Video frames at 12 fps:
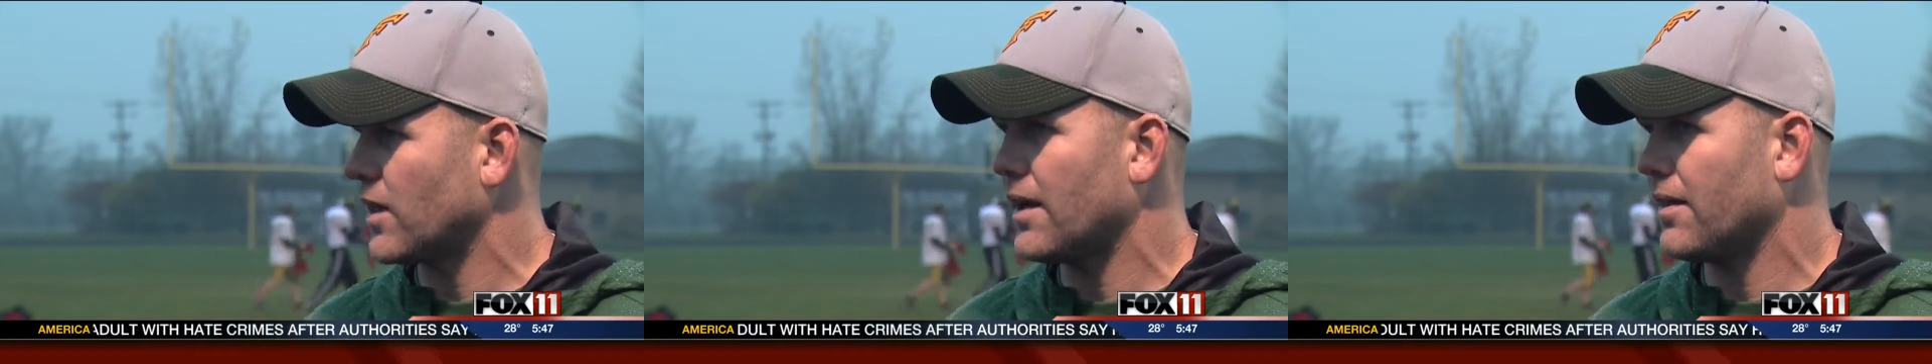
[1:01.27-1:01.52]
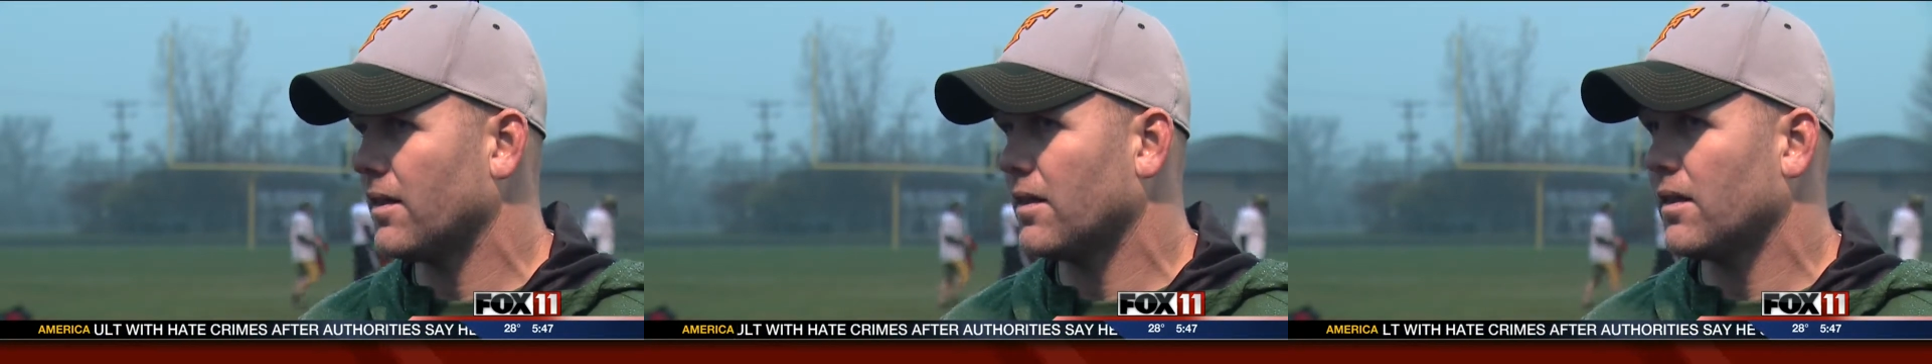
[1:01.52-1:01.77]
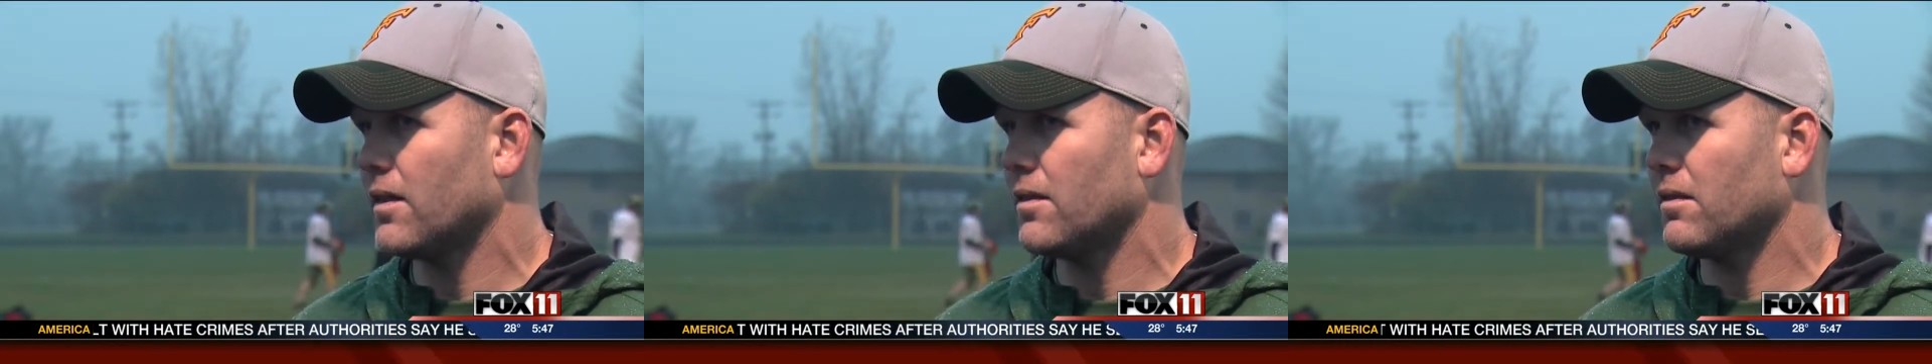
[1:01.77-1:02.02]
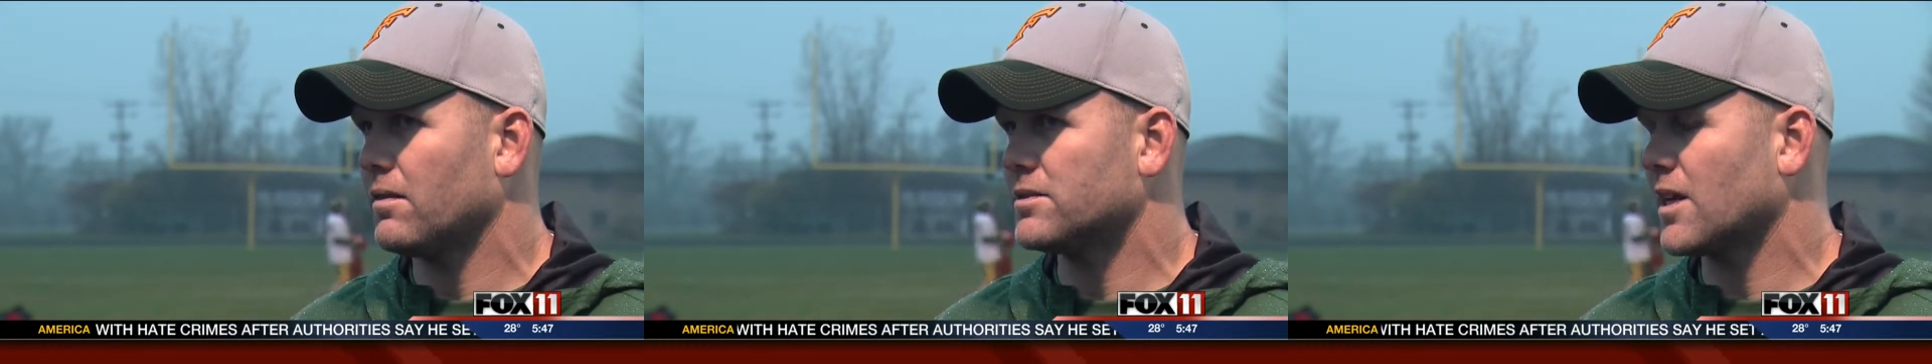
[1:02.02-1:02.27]
I,
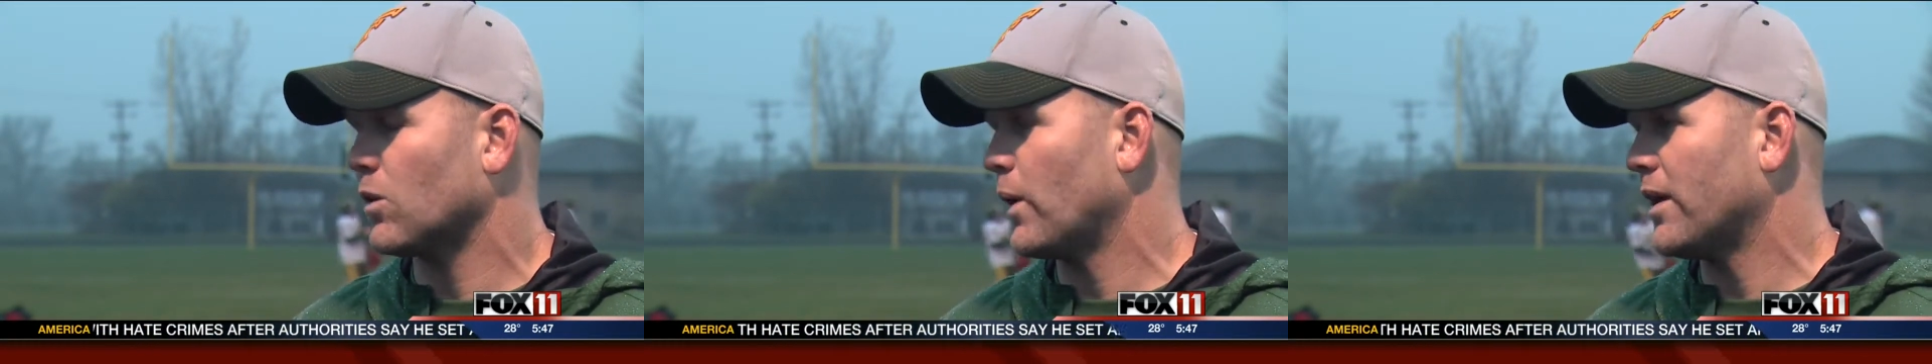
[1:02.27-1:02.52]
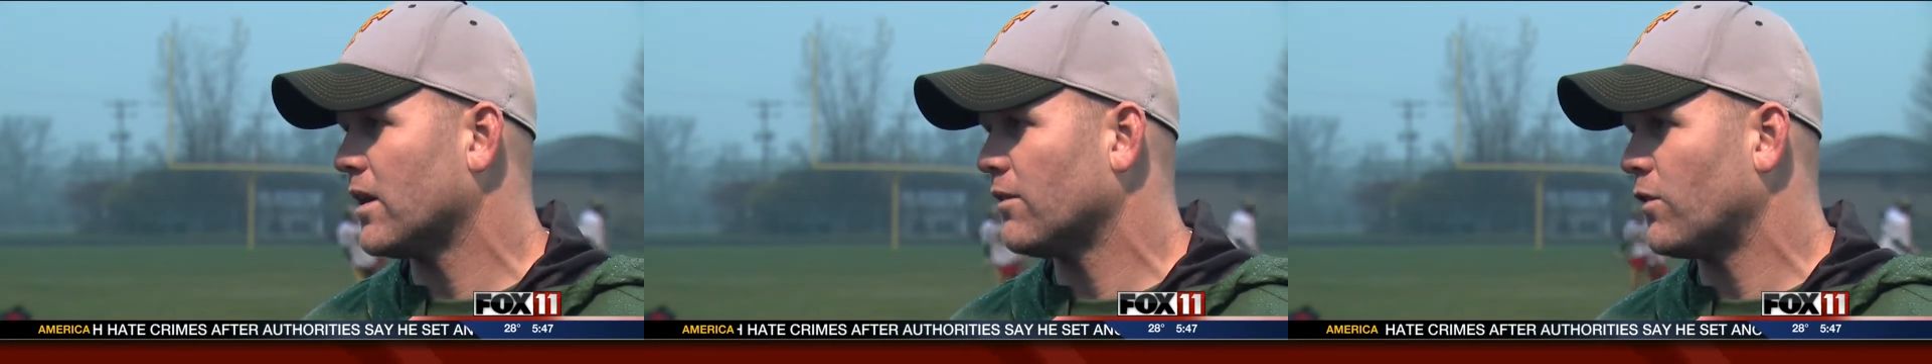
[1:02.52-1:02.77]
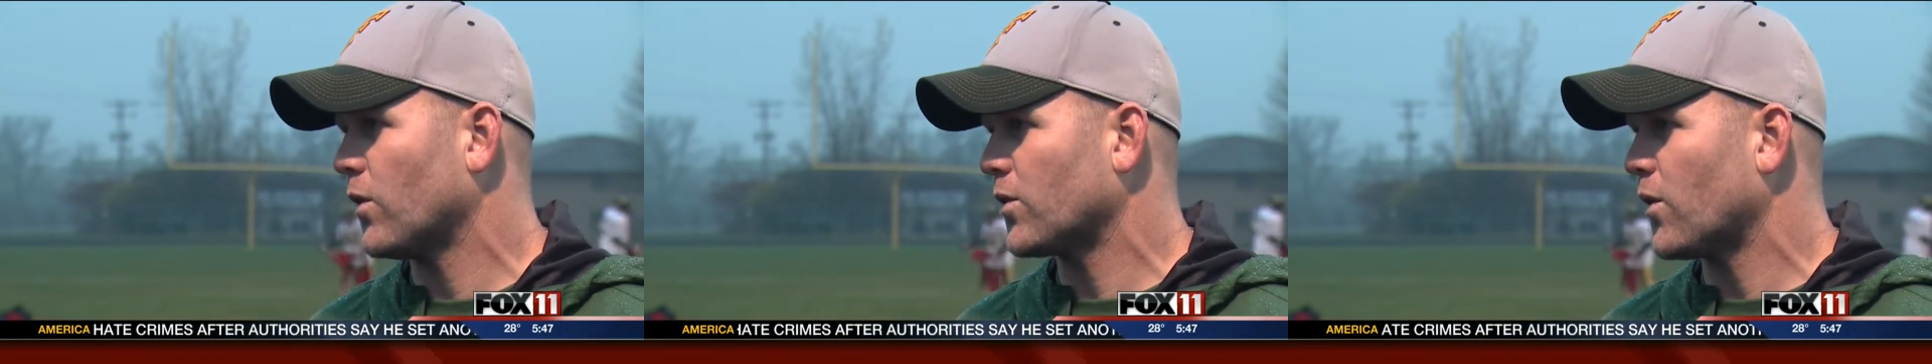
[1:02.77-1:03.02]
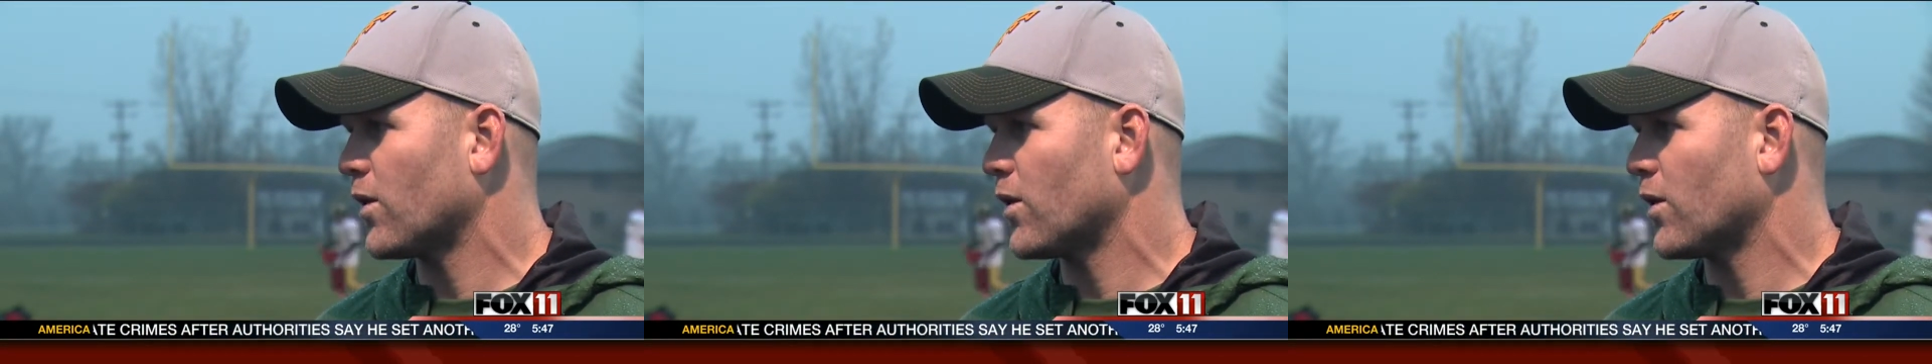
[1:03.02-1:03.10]
instead of waiting in the fourth